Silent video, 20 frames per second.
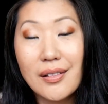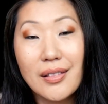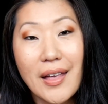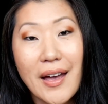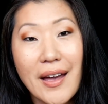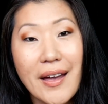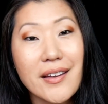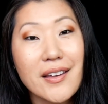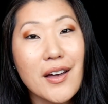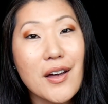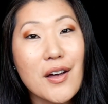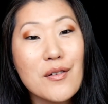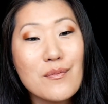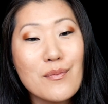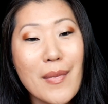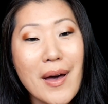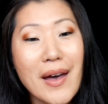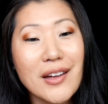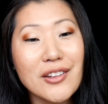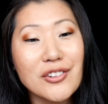like
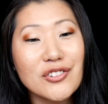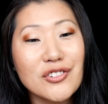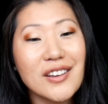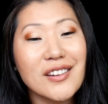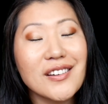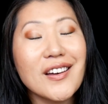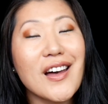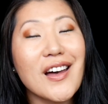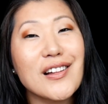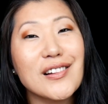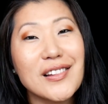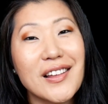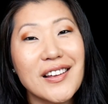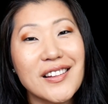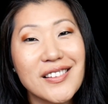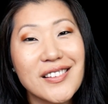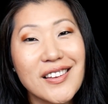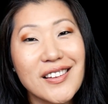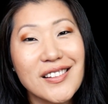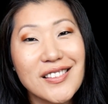magic.
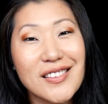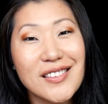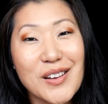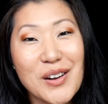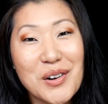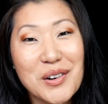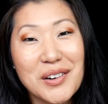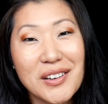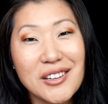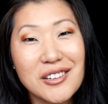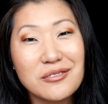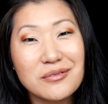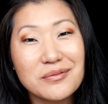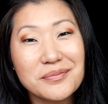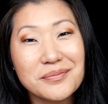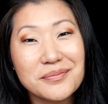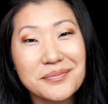Let's get started.